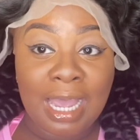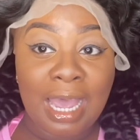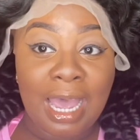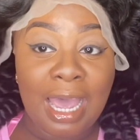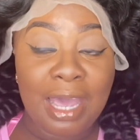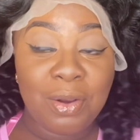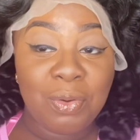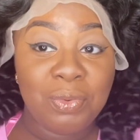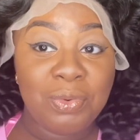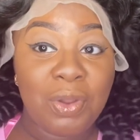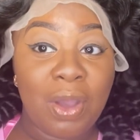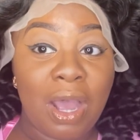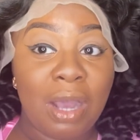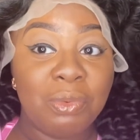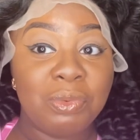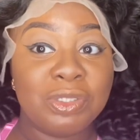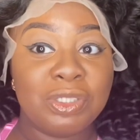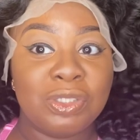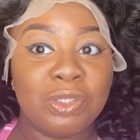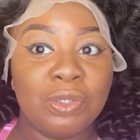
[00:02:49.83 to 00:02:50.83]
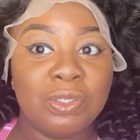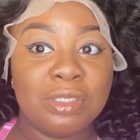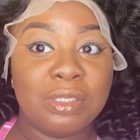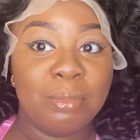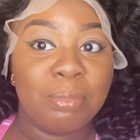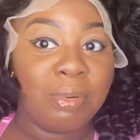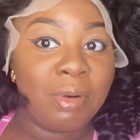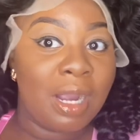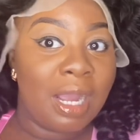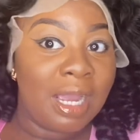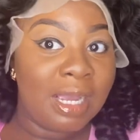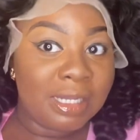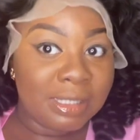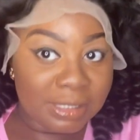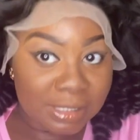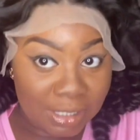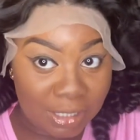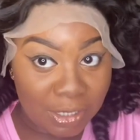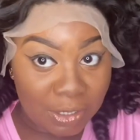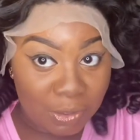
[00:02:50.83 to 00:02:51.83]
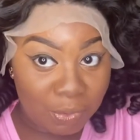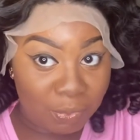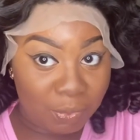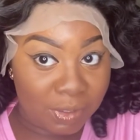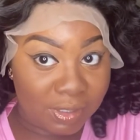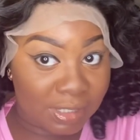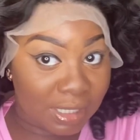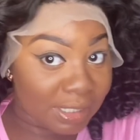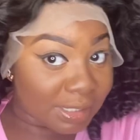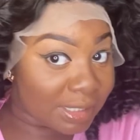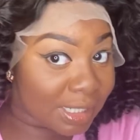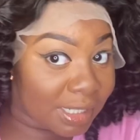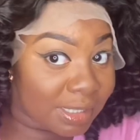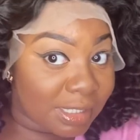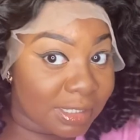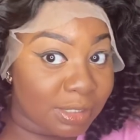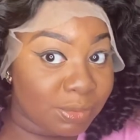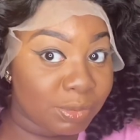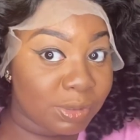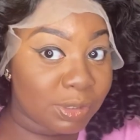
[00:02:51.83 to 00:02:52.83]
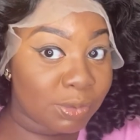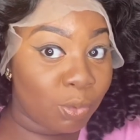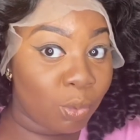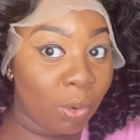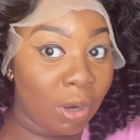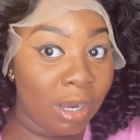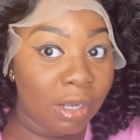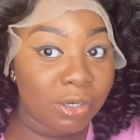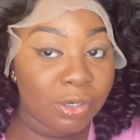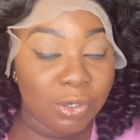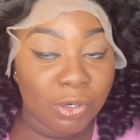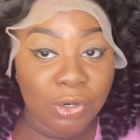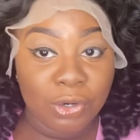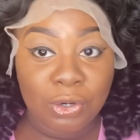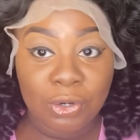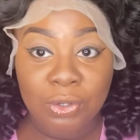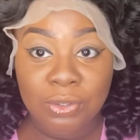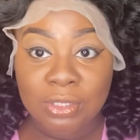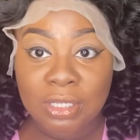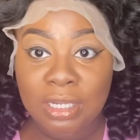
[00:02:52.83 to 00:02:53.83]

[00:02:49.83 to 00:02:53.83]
I don't know, I was so surprised when they said this was wand curled,